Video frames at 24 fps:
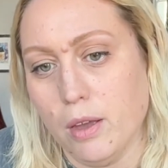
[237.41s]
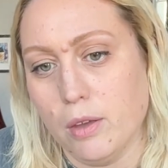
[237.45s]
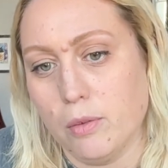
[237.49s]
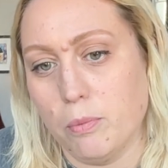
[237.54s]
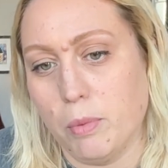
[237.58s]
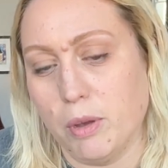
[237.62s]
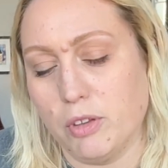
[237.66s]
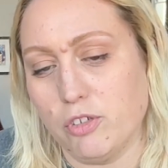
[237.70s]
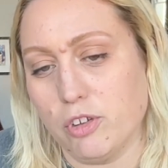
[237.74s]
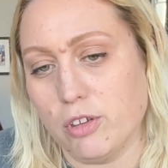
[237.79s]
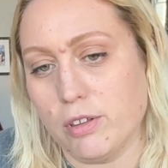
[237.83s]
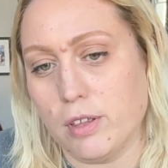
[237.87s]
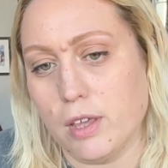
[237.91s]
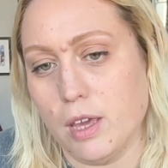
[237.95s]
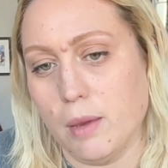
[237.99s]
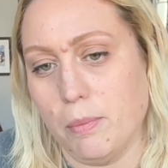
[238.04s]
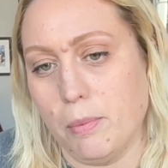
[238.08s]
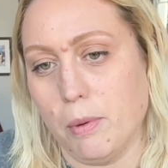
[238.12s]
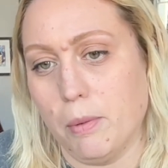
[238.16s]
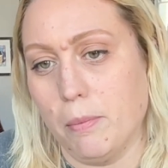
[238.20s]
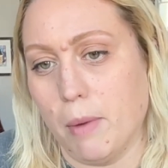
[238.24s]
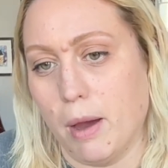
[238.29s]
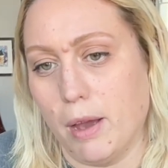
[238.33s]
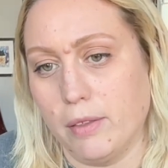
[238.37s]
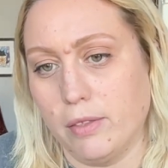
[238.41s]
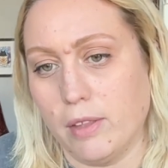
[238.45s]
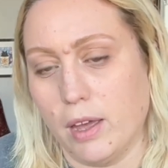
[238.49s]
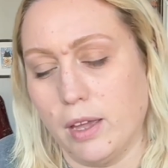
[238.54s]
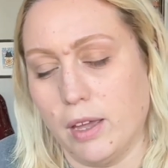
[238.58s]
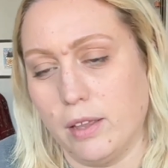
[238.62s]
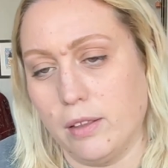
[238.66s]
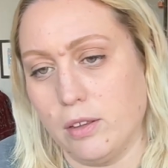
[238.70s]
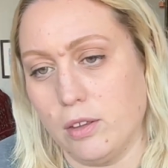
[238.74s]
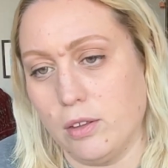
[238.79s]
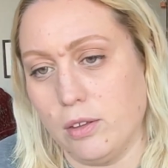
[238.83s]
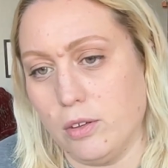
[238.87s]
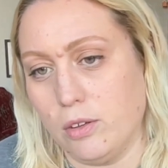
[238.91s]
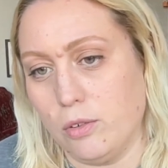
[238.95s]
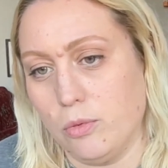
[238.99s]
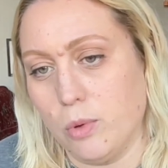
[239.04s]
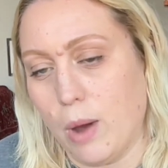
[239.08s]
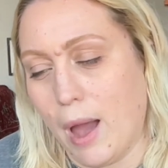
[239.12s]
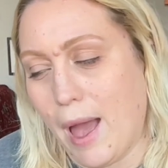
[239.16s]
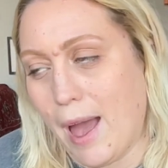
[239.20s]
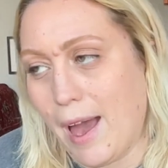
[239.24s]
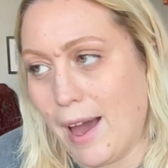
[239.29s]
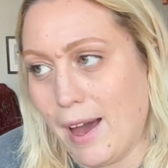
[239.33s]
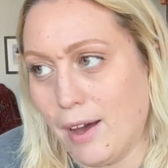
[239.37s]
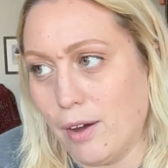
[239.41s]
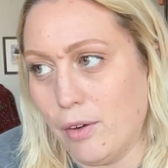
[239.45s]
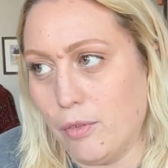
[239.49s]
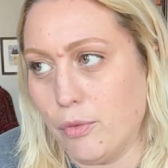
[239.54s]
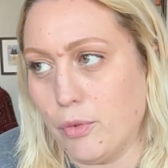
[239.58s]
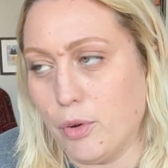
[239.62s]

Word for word: but just keep in mind that you have